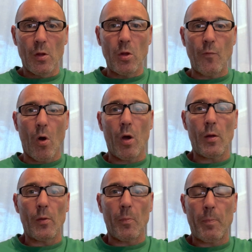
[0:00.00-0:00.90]
You've got
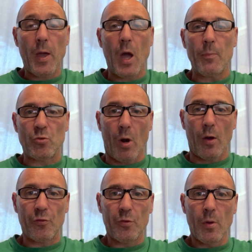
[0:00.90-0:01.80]
pickup
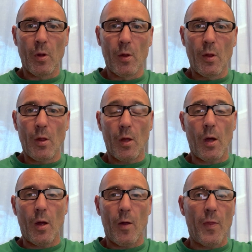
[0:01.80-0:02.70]
trucks,
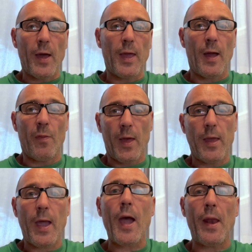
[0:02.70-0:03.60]
they
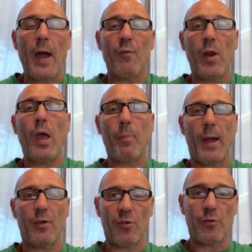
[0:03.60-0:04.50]
can have an
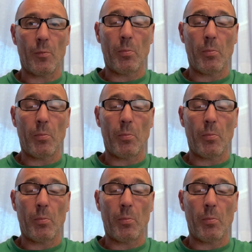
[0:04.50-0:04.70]
airbag system